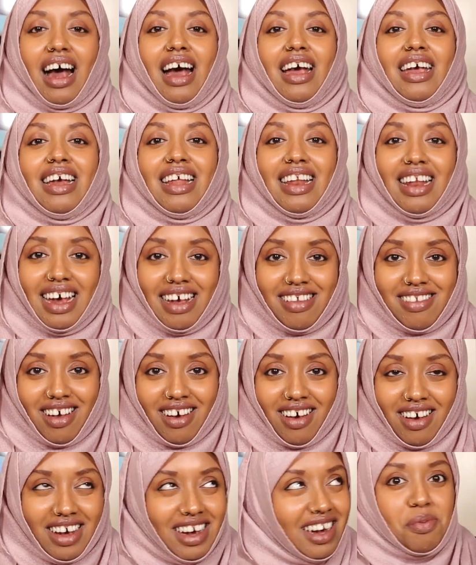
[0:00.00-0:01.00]

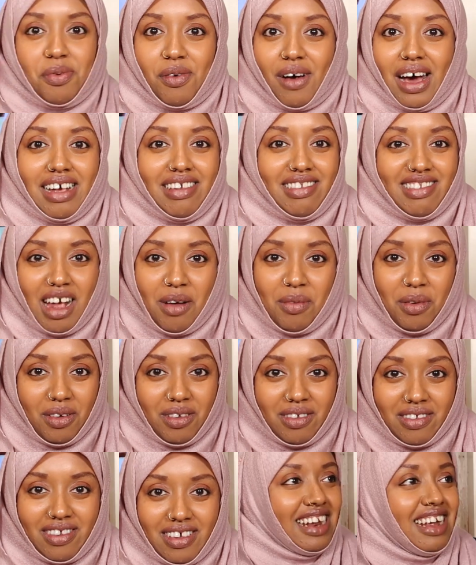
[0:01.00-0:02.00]
later the price
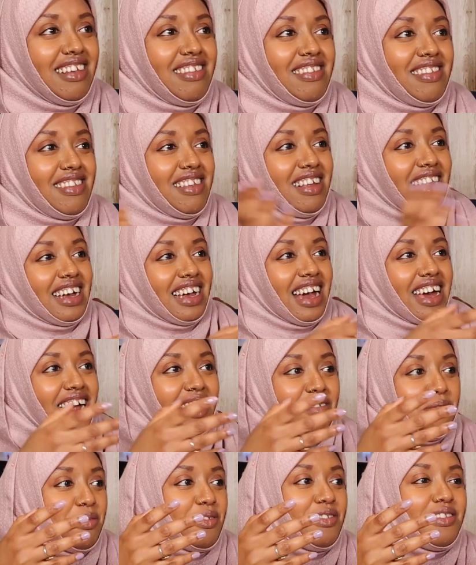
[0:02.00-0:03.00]
doubles, and it's like, and
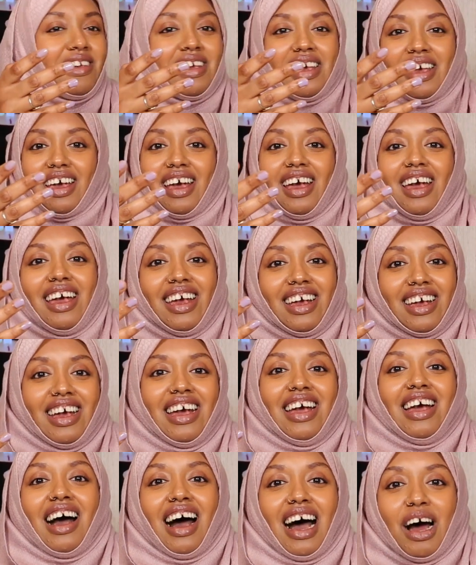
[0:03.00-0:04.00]
I was
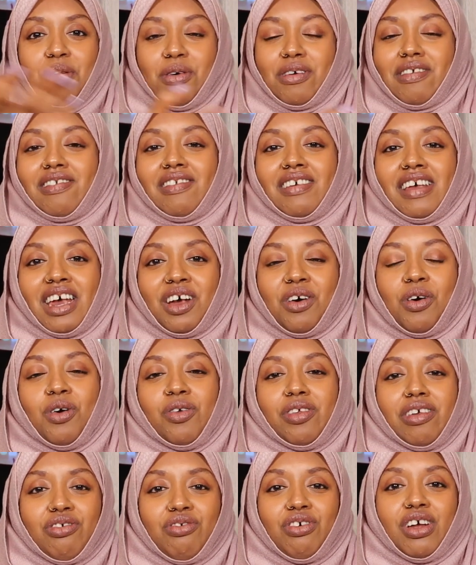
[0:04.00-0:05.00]
seeing
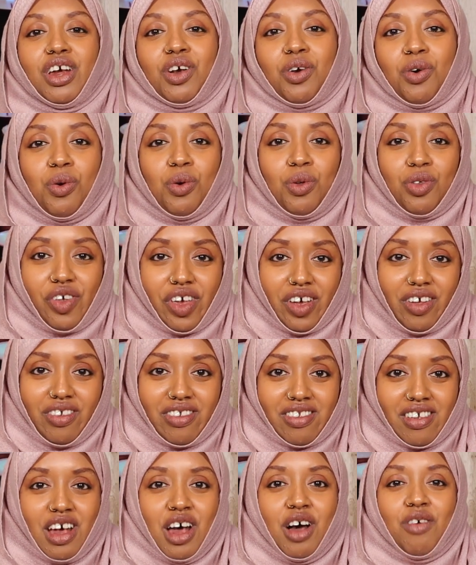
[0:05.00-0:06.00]
all these really cool
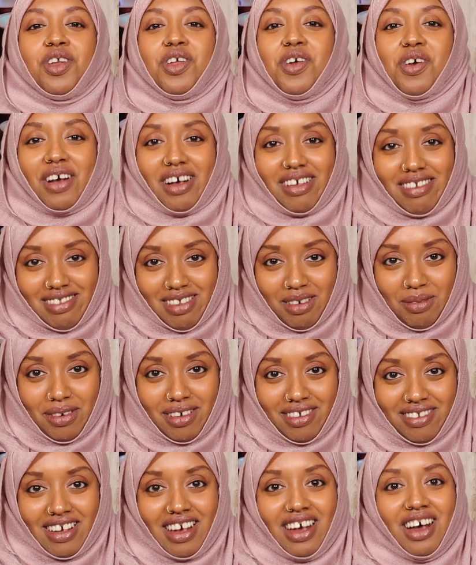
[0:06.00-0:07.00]
deals for new
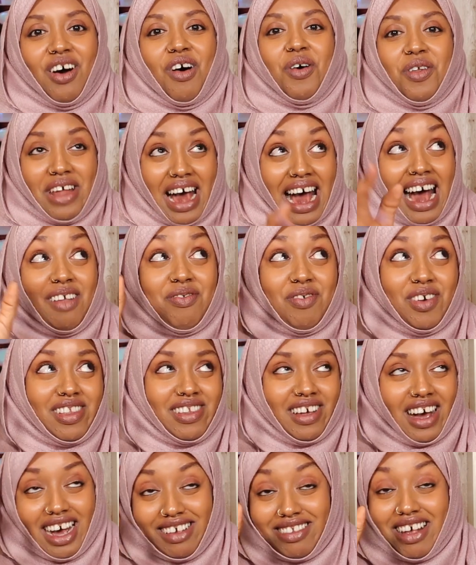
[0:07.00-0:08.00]
customers on
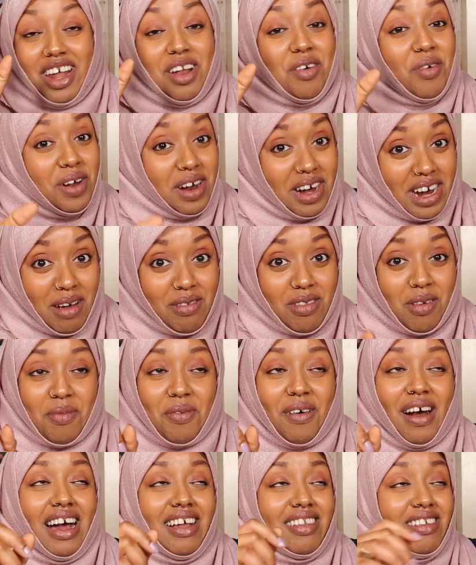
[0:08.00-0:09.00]
advertise. I don't want to name the
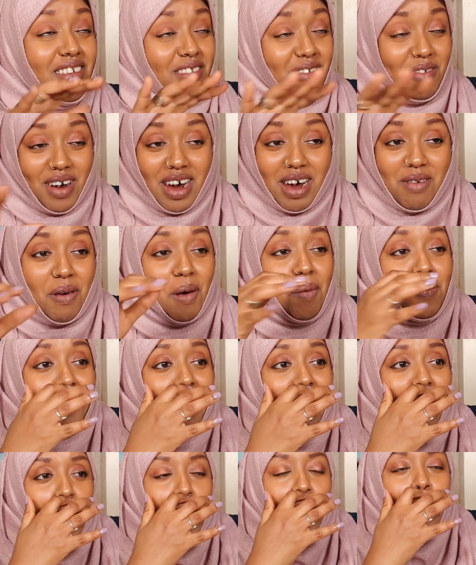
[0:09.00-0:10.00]
brand, it's very
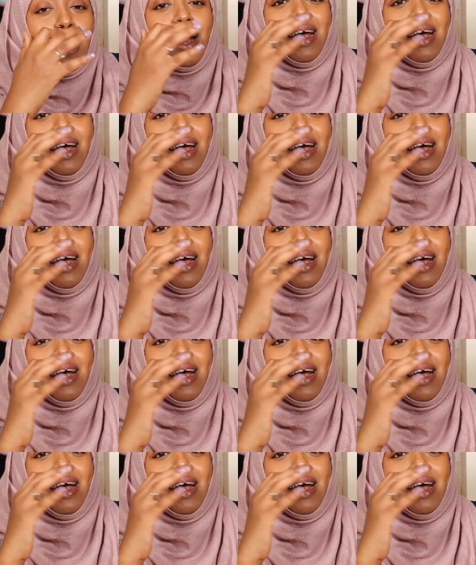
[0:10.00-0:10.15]
popular.